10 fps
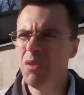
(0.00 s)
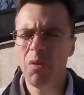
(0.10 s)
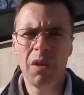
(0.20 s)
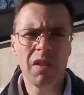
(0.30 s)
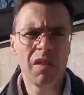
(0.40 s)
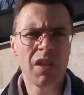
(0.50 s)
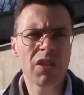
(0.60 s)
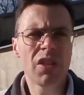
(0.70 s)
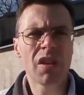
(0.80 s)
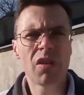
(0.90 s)
During
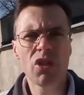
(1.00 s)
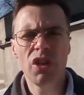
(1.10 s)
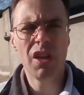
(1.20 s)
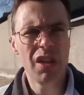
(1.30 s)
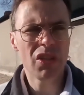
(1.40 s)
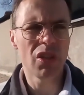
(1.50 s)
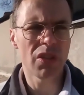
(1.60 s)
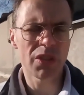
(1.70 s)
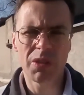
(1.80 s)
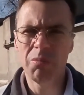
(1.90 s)
these
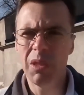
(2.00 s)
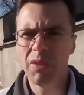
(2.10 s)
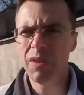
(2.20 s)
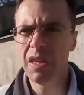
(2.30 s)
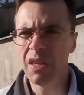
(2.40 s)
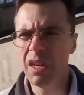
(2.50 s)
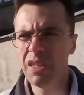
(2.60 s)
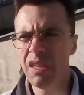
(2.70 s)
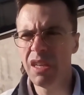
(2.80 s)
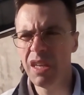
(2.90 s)
negotiations between
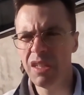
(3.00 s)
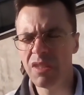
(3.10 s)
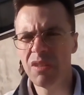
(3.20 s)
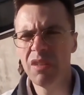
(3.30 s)
98